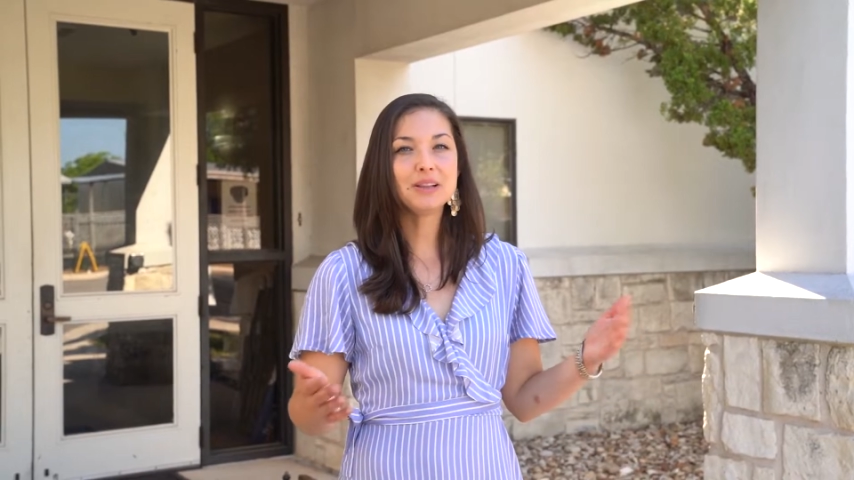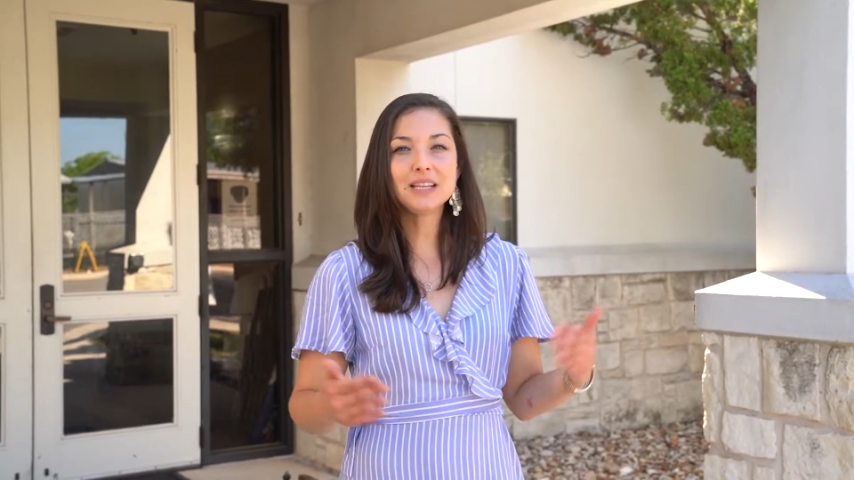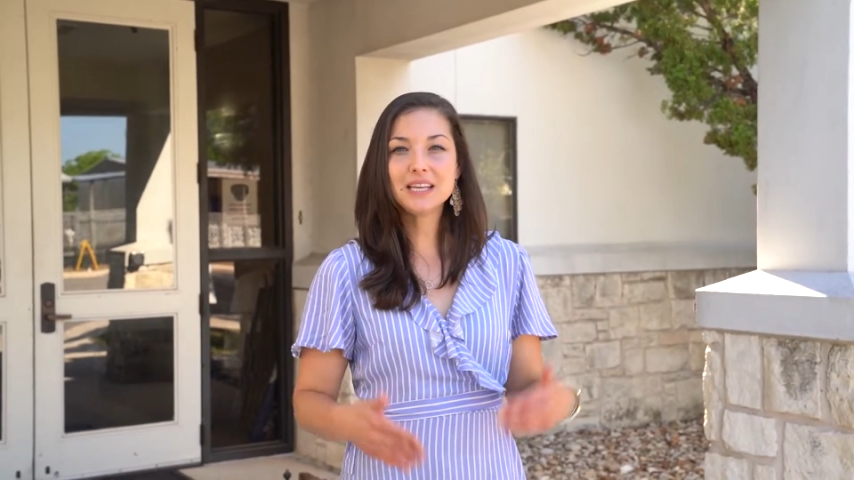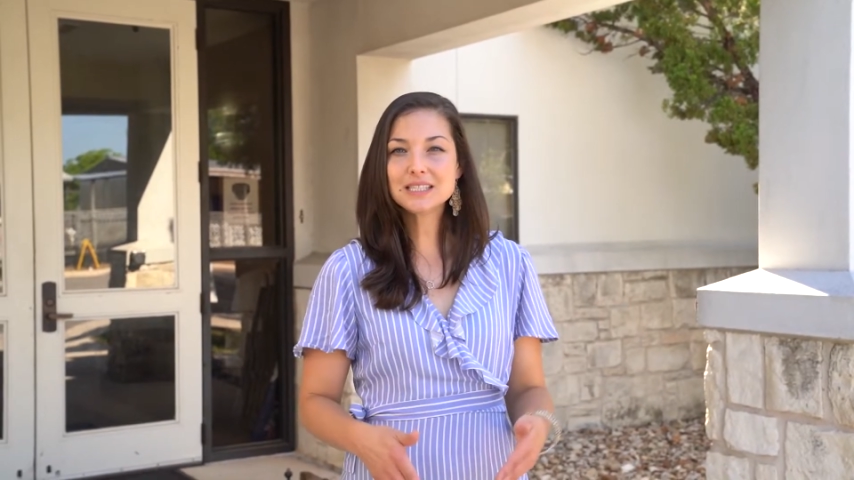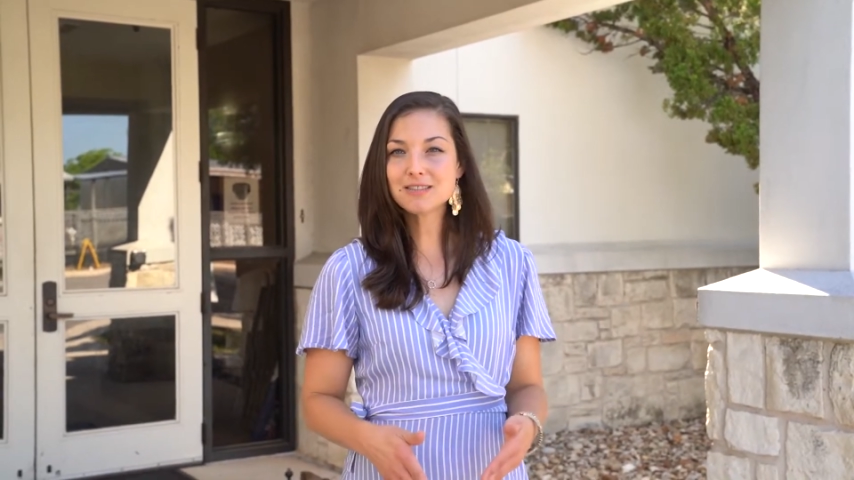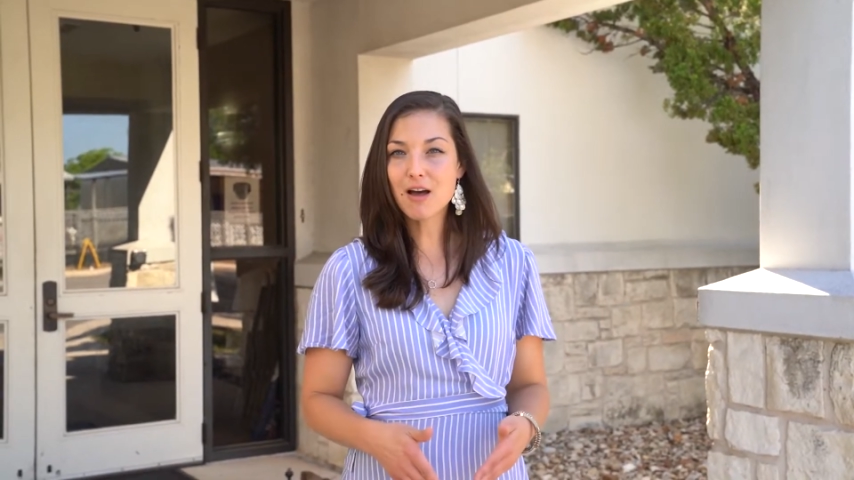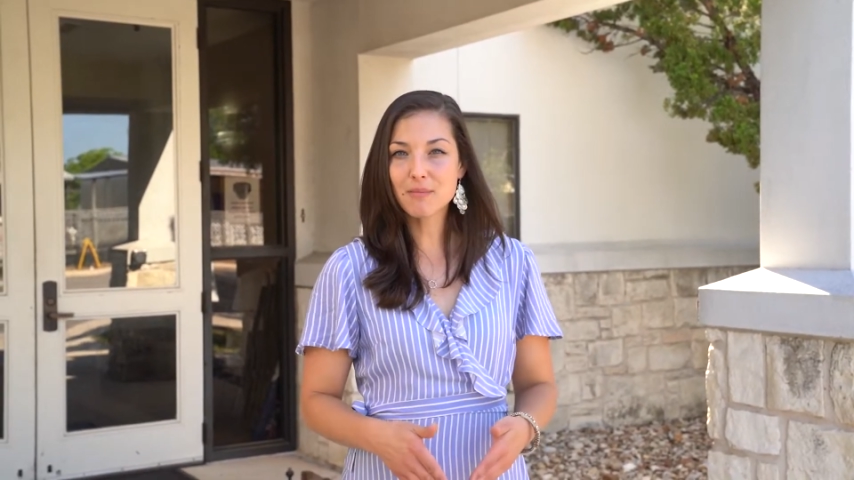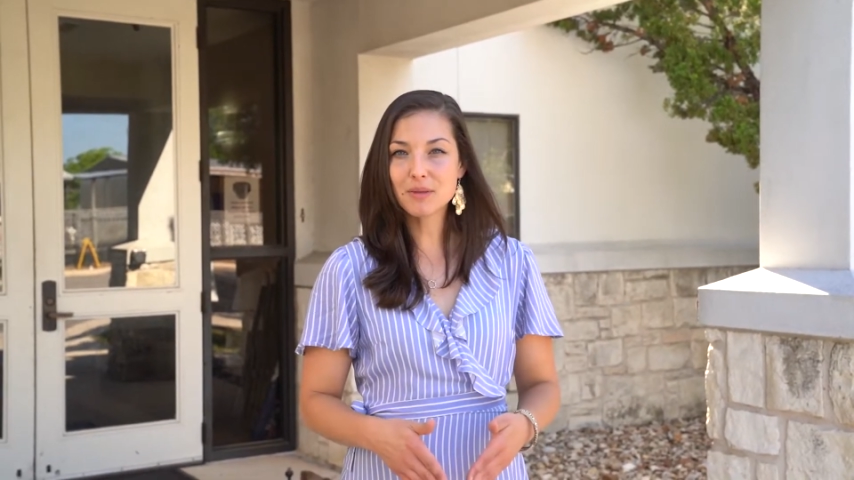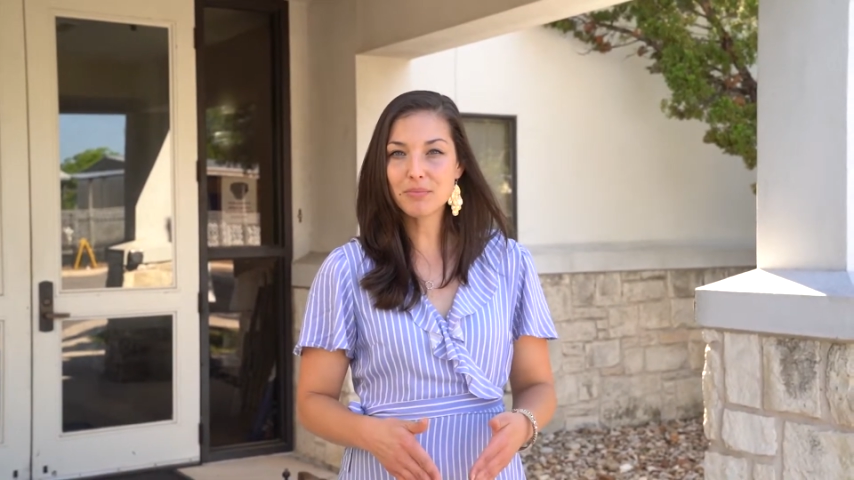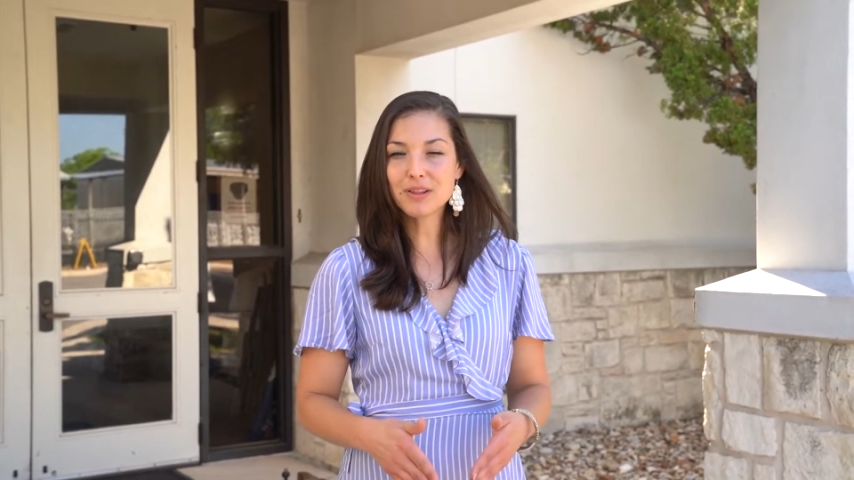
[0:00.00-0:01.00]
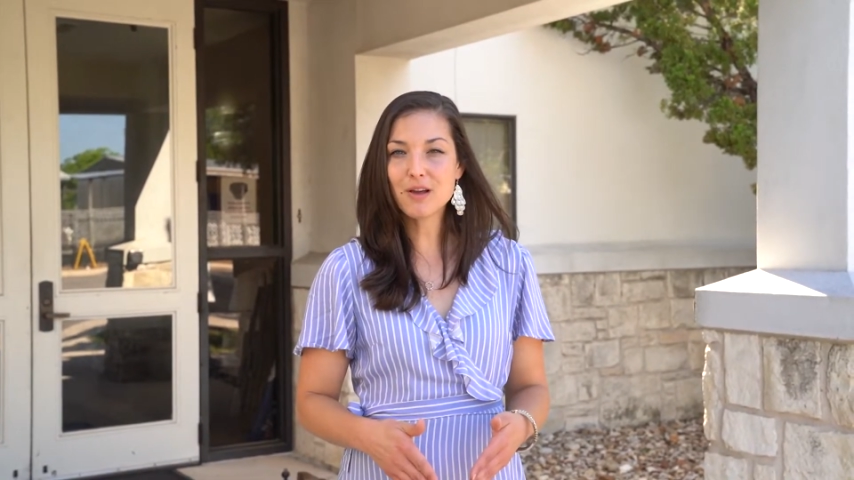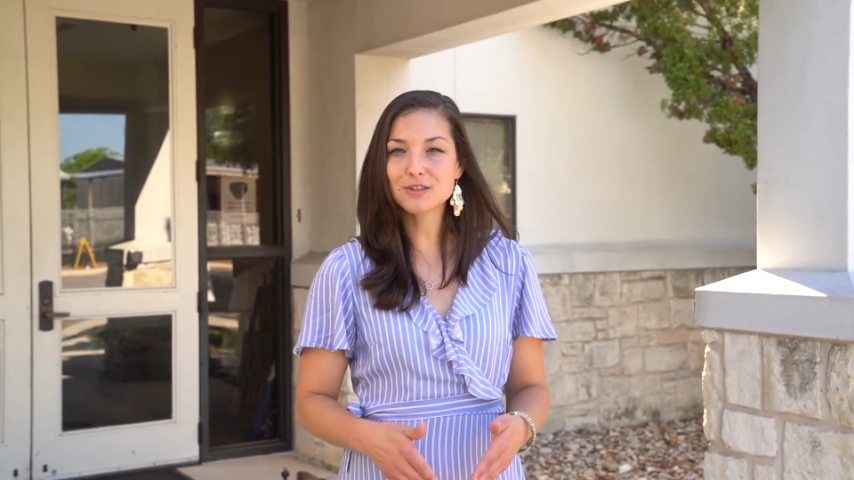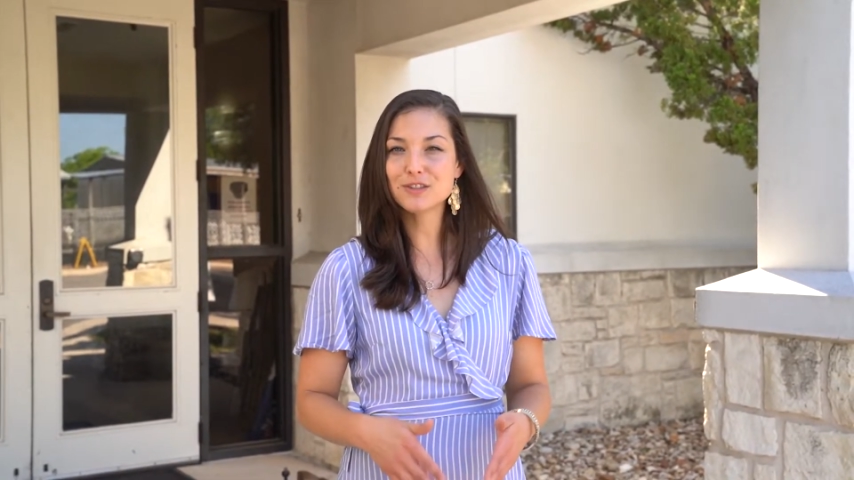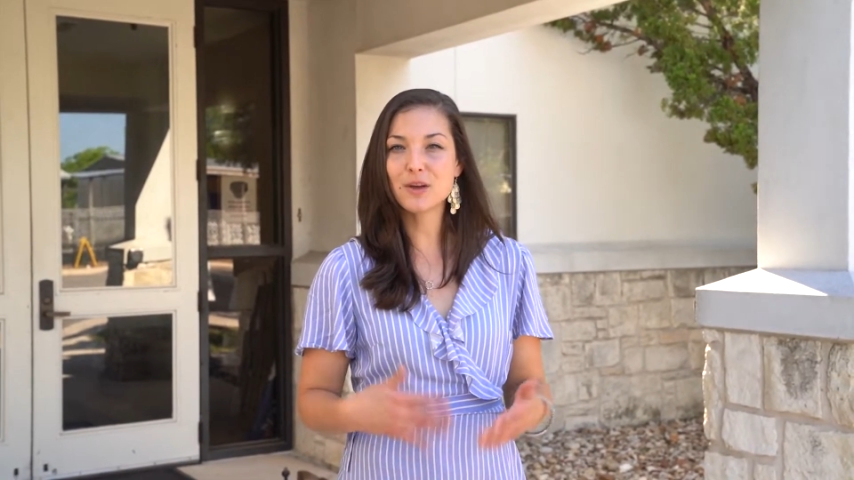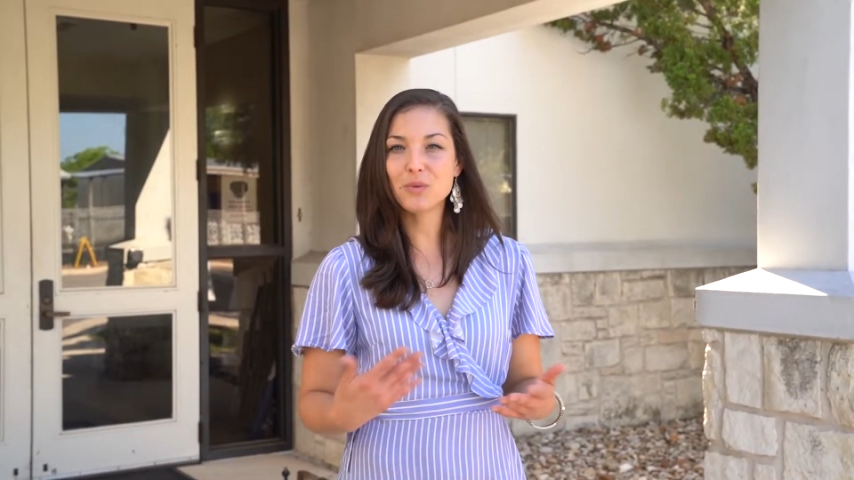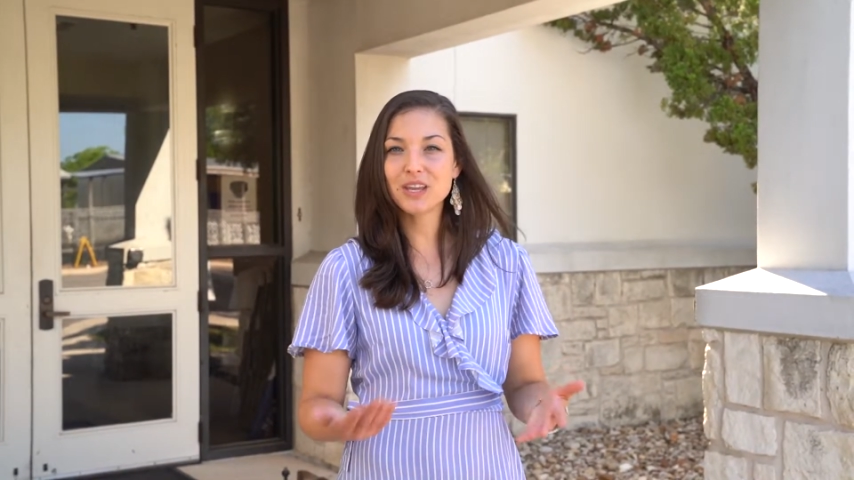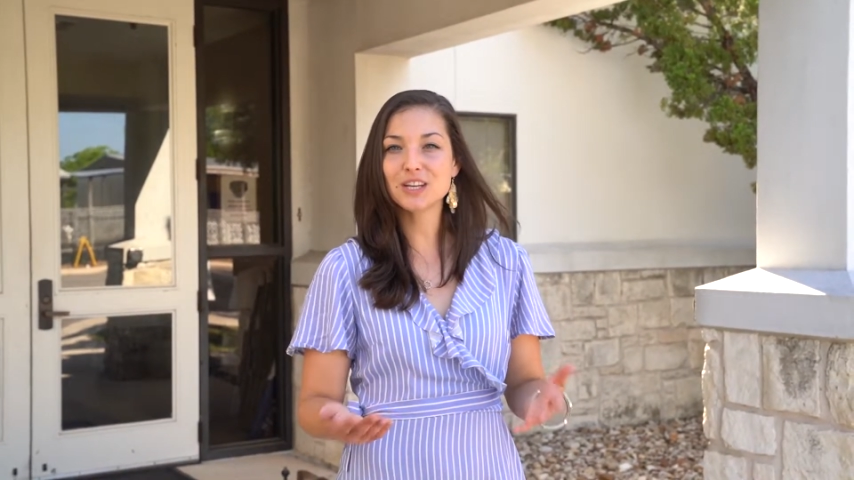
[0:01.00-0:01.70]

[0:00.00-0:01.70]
please comment below so that we